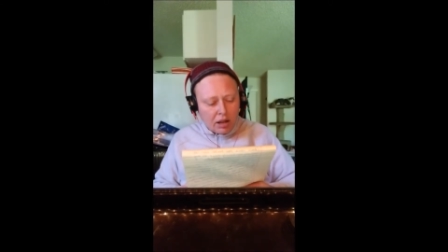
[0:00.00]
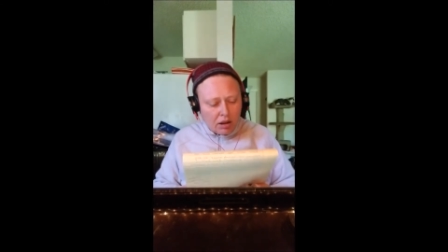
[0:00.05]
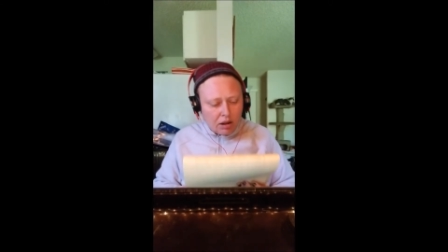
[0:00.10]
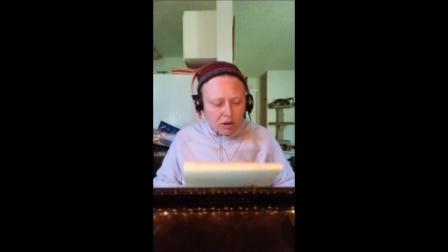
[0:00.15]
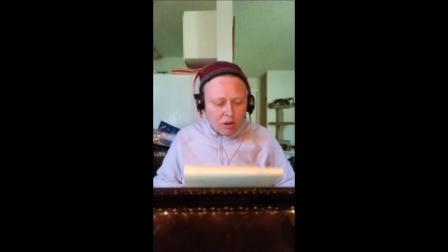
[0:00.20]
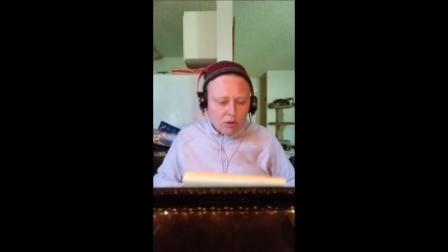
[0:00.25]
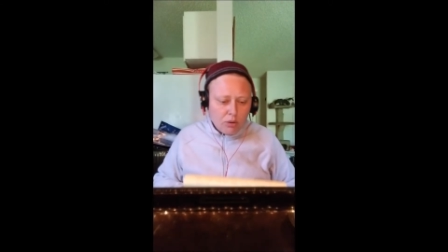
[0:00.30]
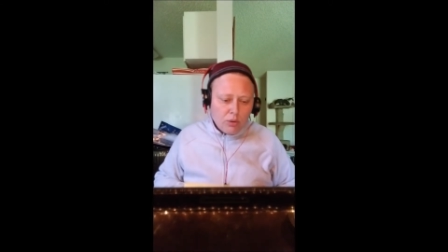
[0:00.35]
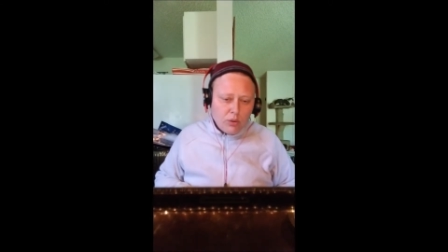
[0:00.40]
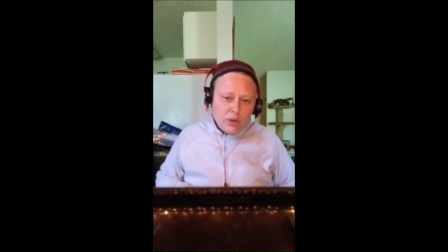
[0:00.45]

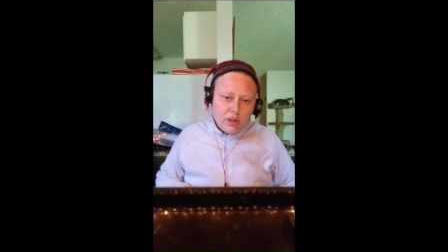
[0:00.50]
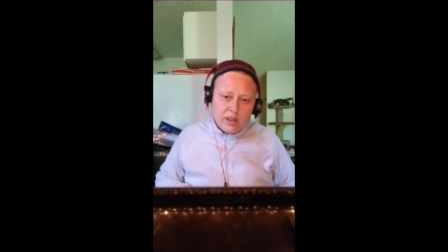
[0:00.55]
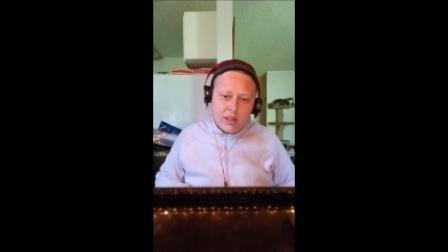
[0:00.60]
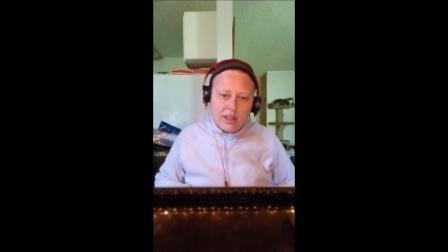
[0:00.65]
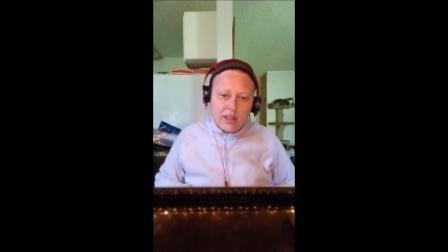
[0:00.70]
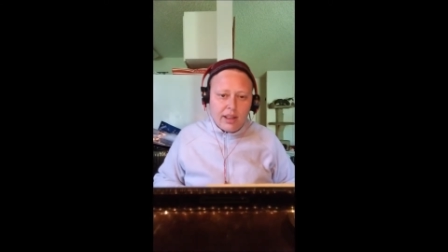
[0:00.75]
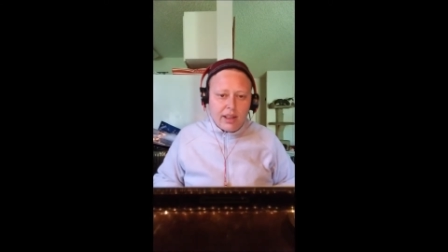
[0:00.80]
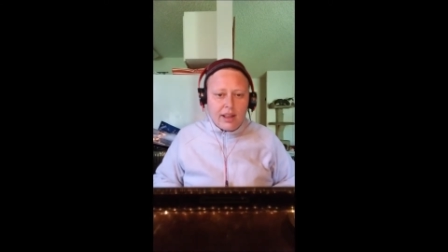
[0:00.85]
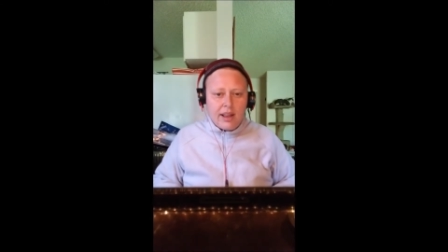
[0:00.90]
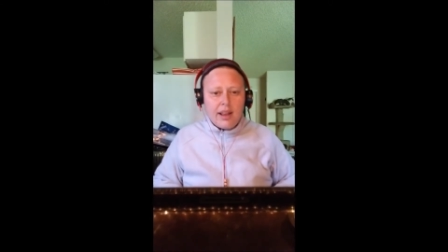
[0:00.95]
Ow.
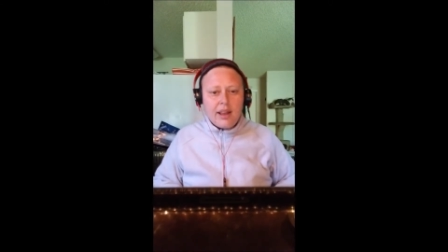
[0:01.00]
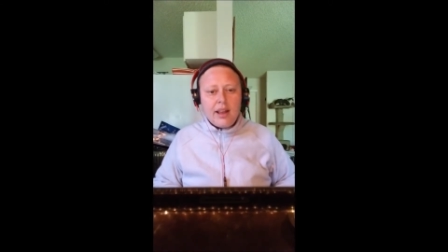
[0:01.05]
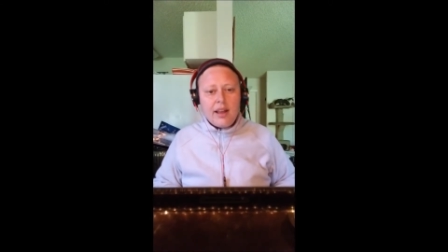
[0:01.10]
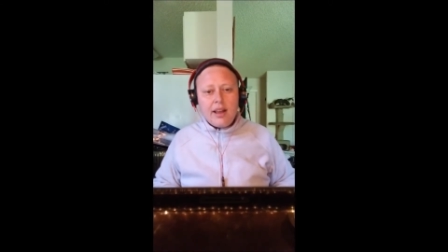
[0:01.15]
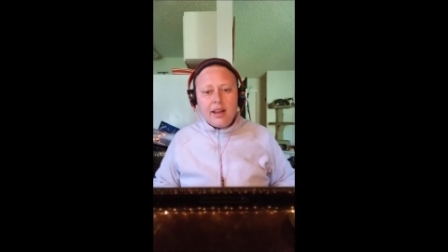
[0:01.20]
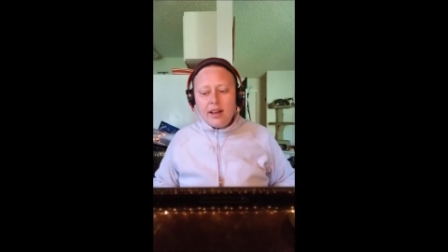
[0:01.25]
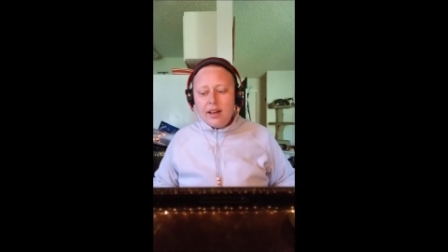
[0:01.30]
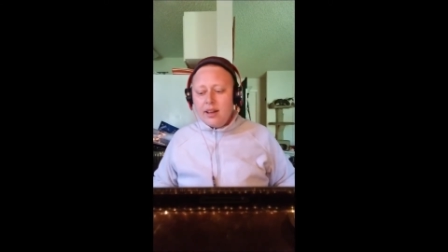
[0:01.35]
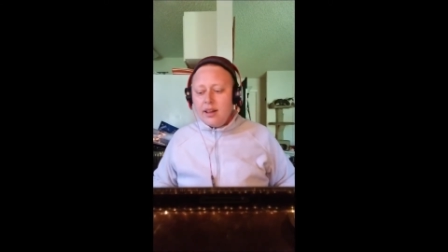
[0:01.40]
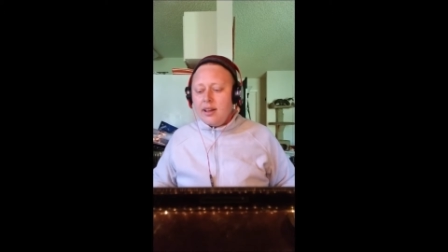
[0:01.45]

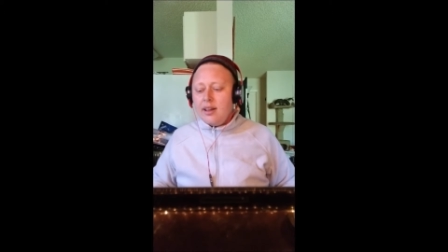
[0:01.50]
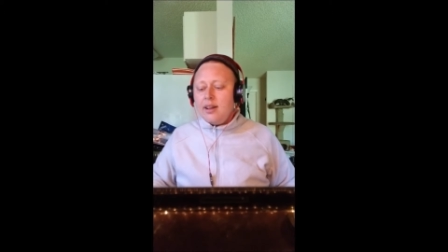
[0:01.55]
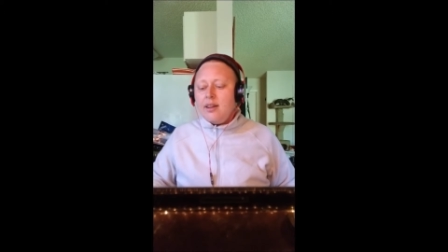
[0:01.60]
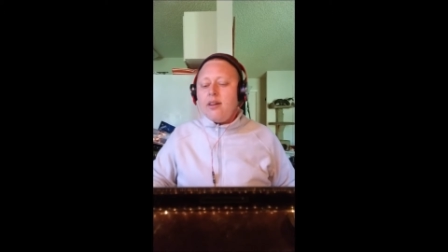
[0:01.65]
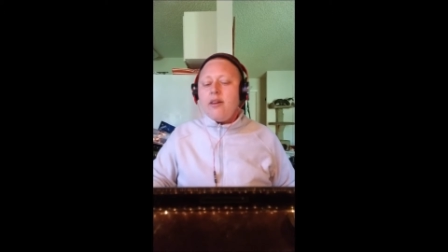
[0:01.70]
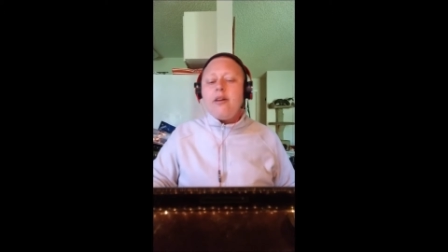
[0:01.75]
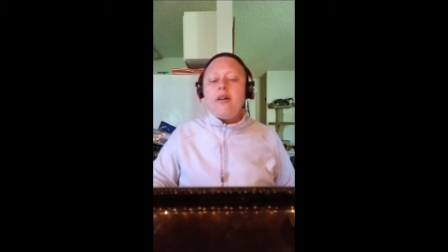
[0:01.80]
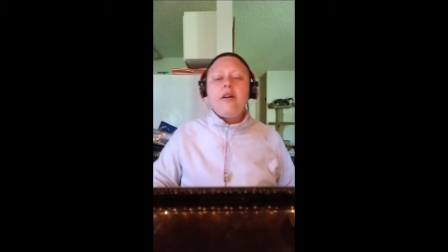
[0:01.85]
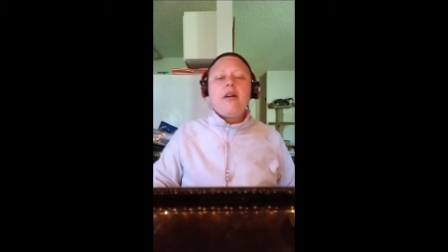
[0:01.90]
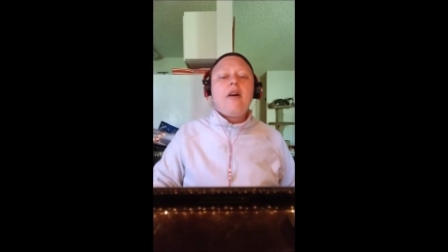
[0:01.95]

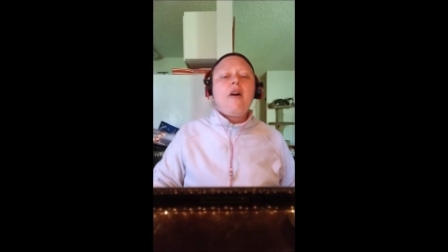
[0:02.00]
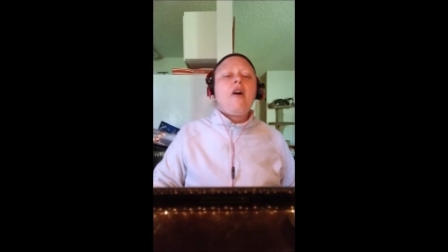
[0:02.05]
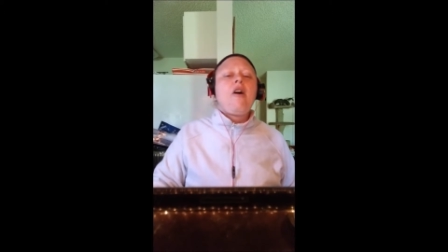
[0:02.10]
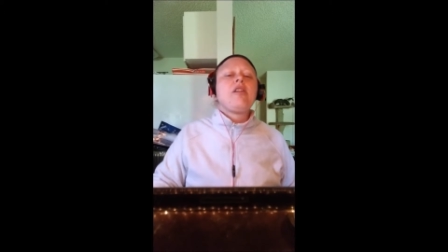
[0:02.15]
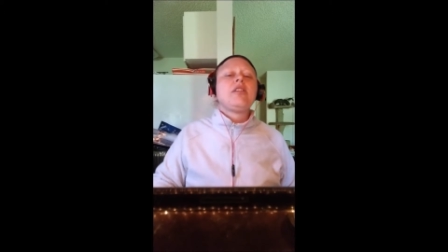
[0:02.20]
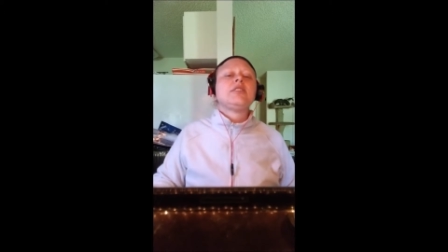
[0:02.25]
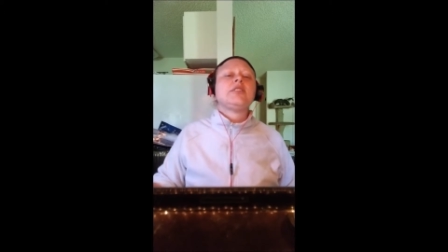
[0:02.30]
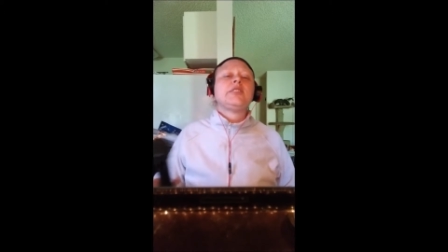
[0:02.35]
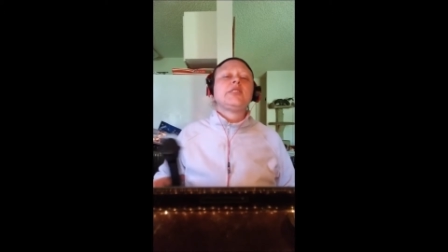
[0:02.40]
Oh.